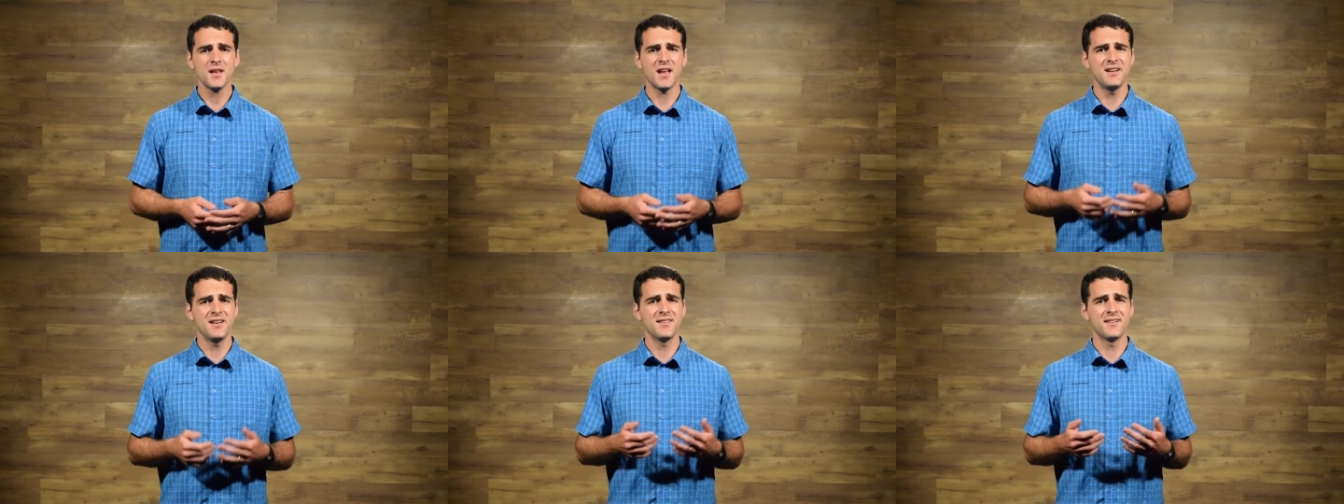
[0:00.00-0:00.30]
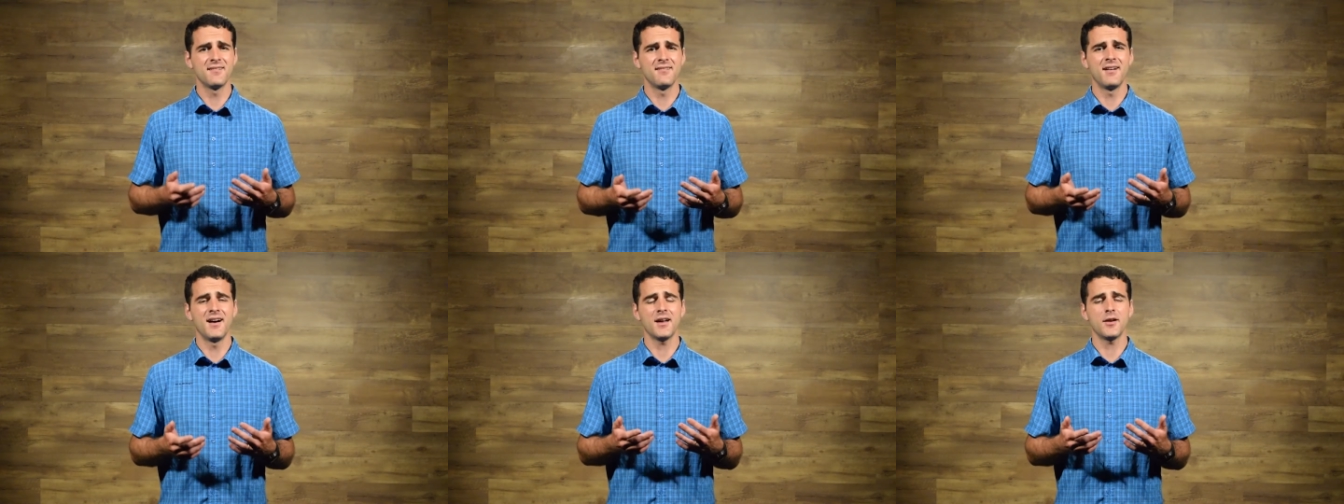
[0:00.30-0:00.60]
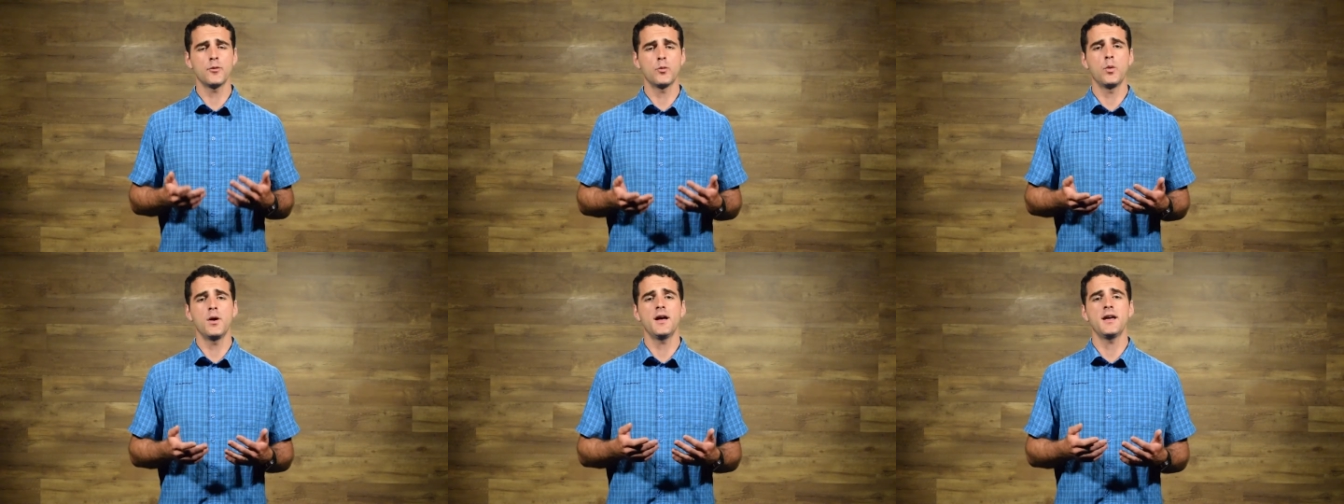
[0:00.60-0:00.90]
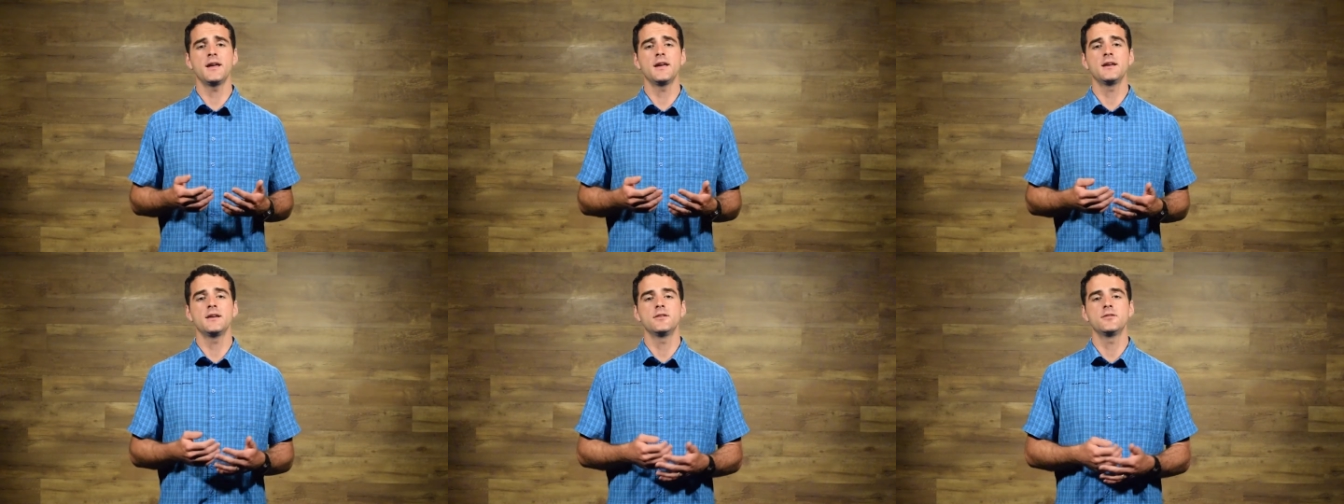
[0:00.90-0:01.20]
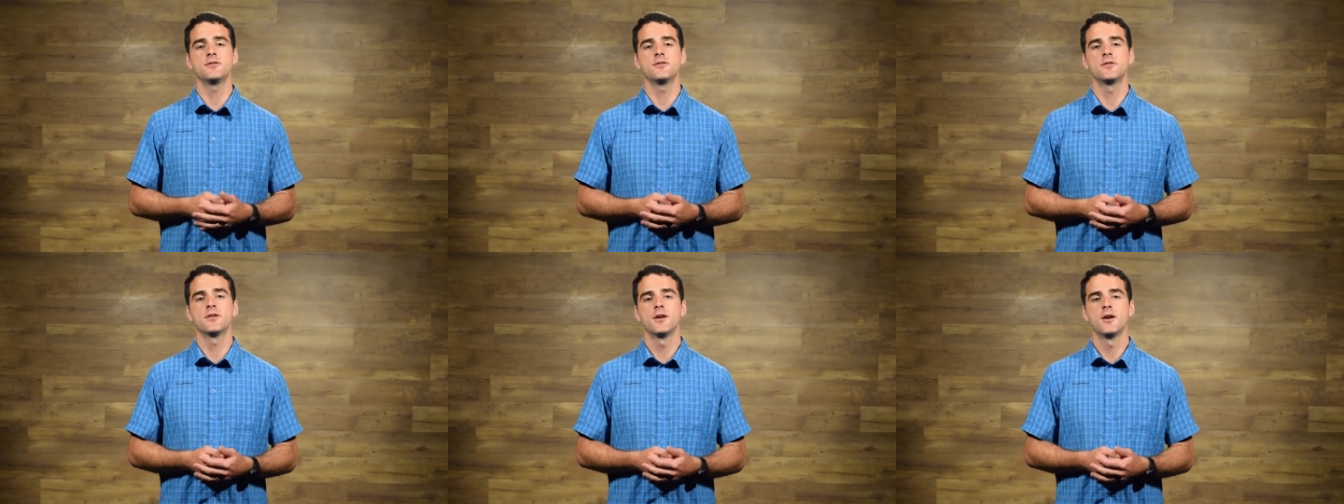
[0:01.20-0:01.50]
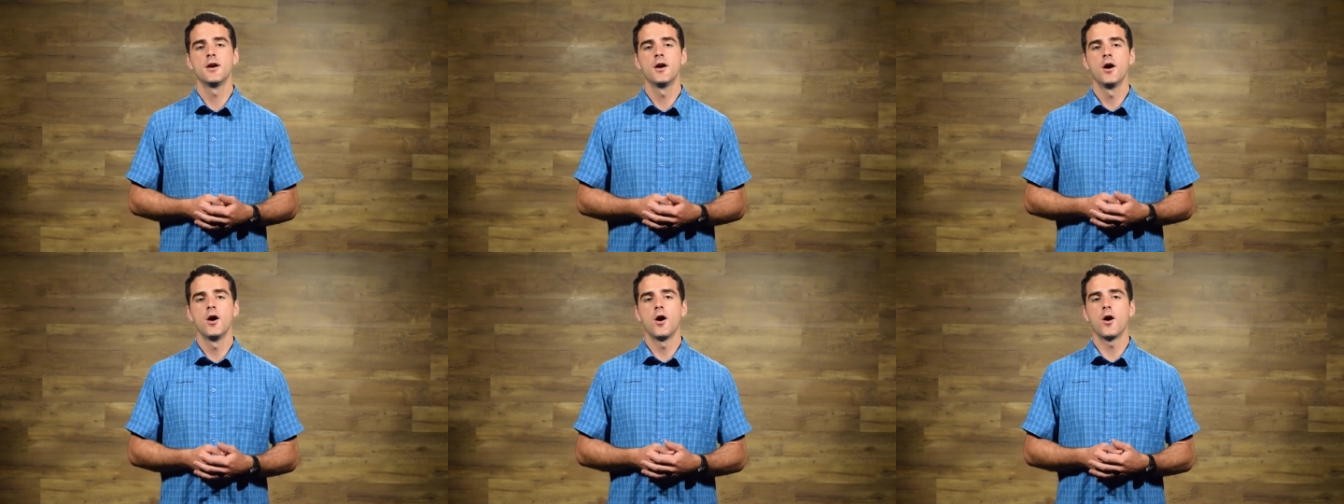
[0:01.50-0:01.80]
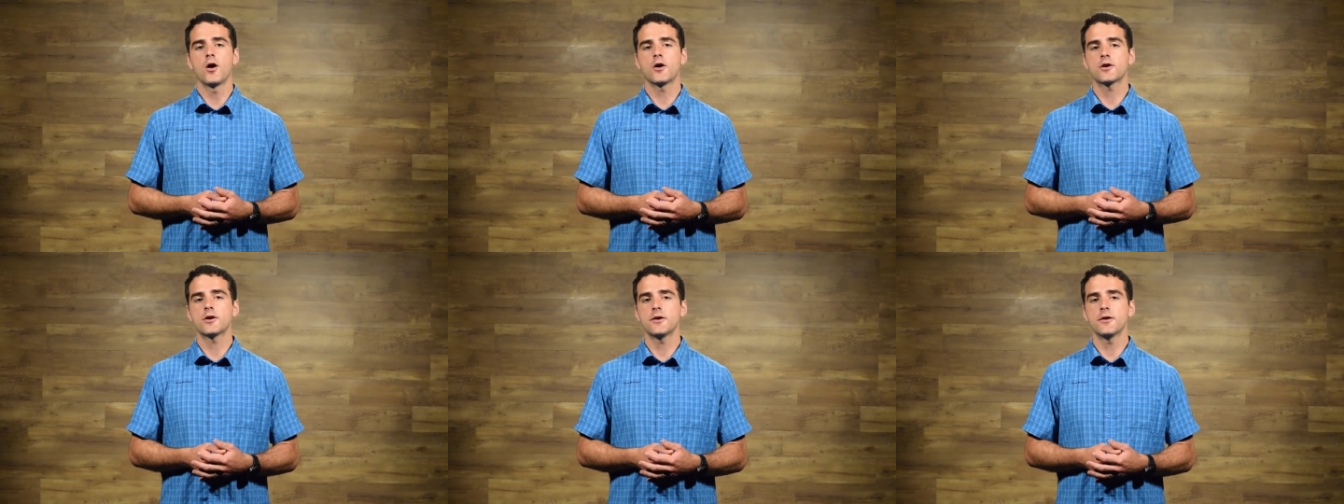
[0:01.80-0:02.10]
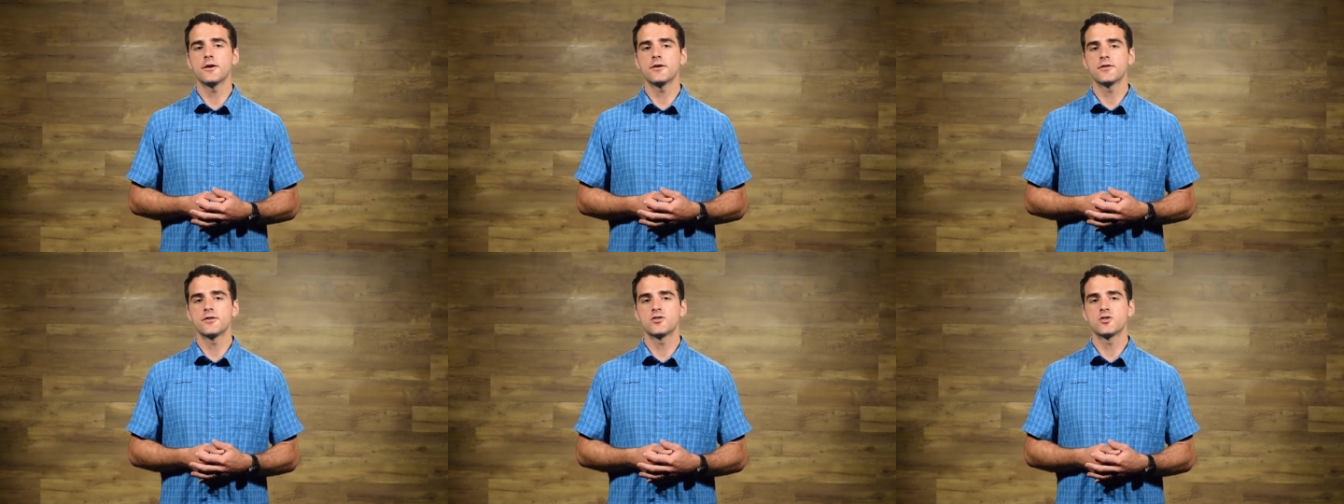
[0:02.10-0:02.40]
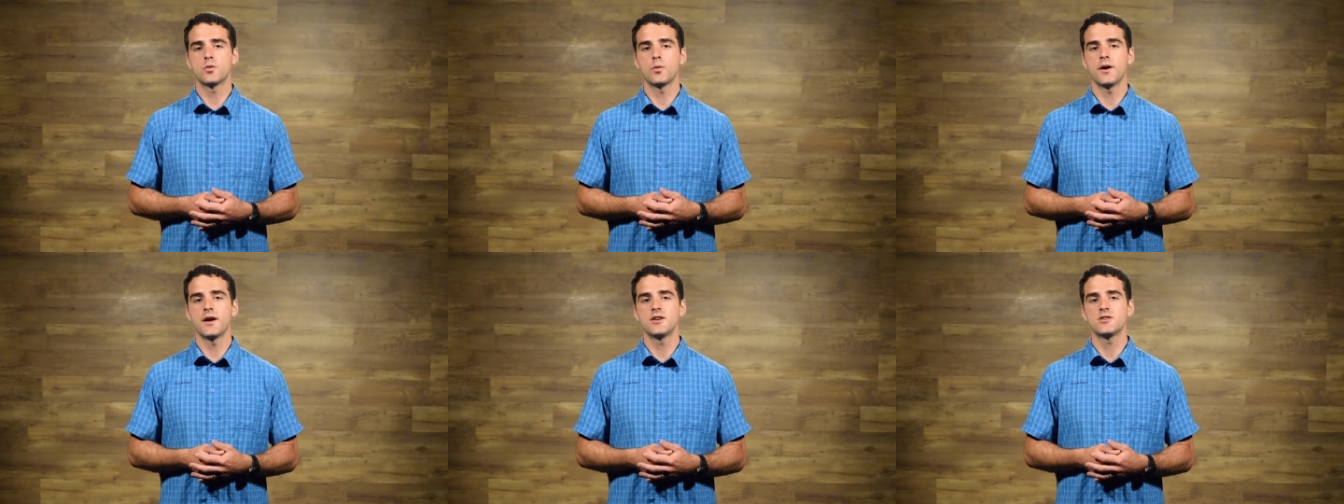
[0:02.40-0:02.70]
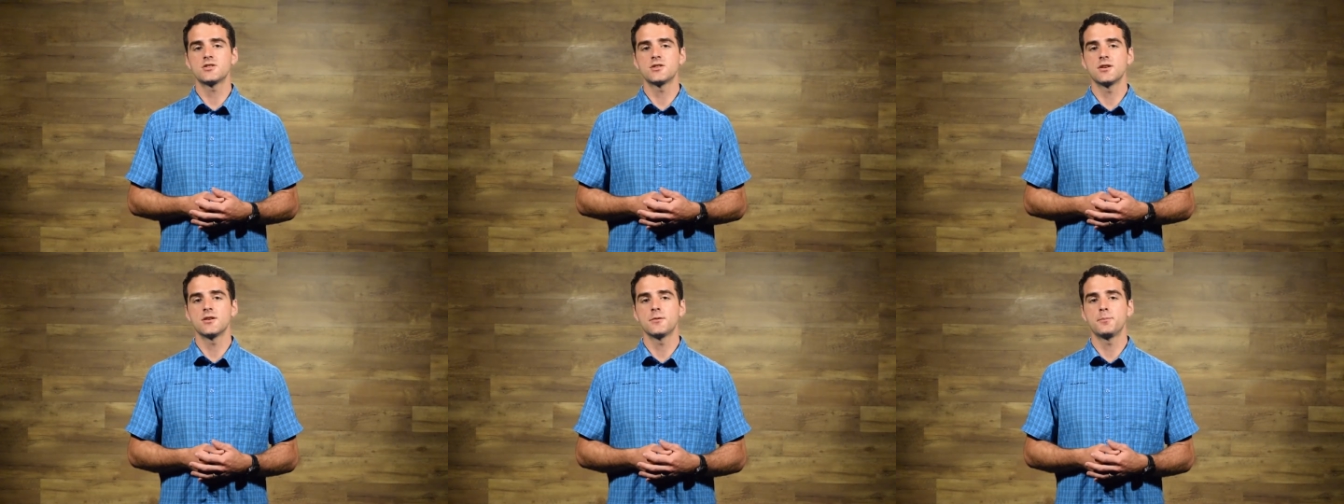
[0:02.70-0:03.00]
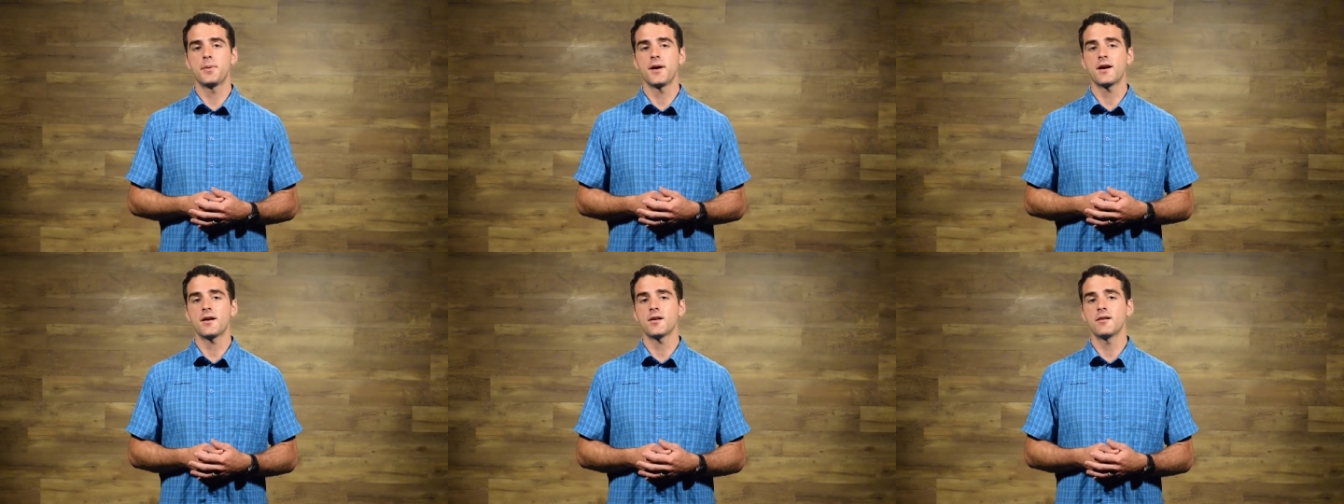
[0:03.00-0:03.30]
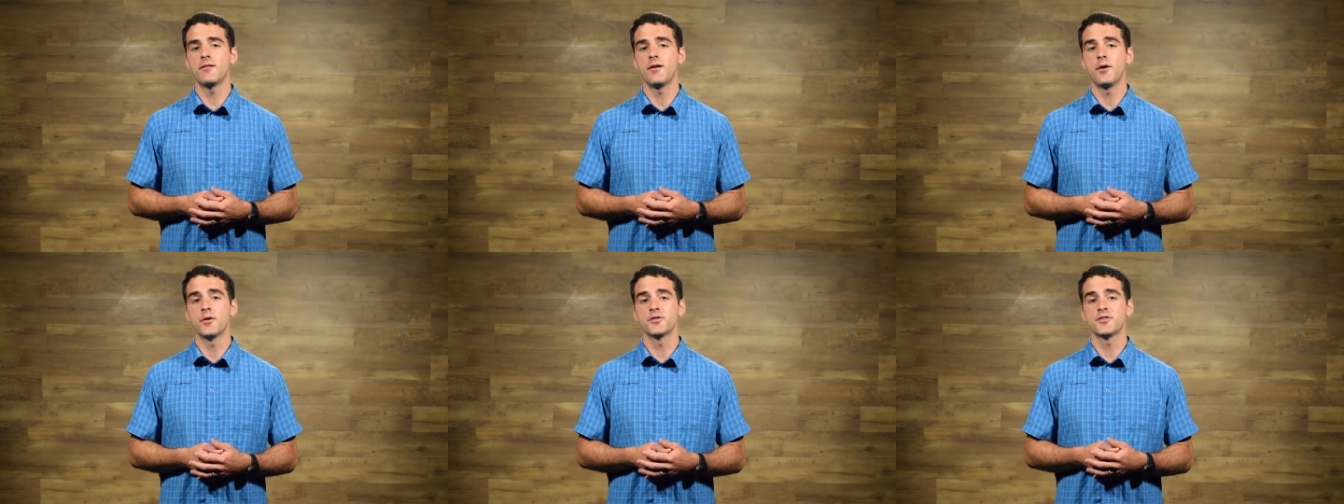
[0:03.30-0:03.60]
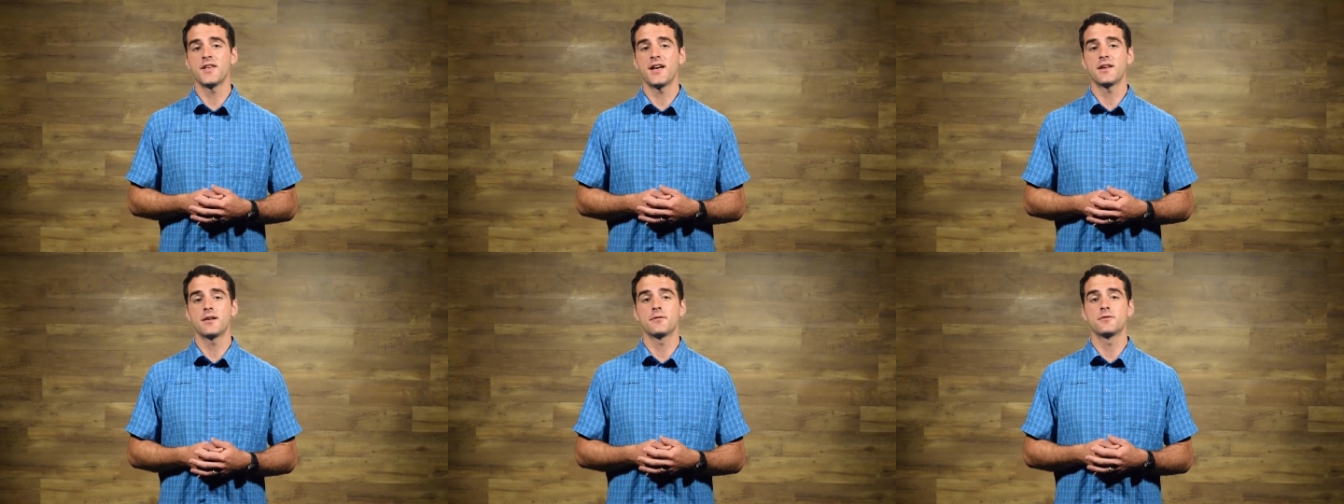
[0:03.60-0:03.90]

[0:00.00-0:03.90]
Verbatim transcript: And in a lot of ways, our current situation parallels that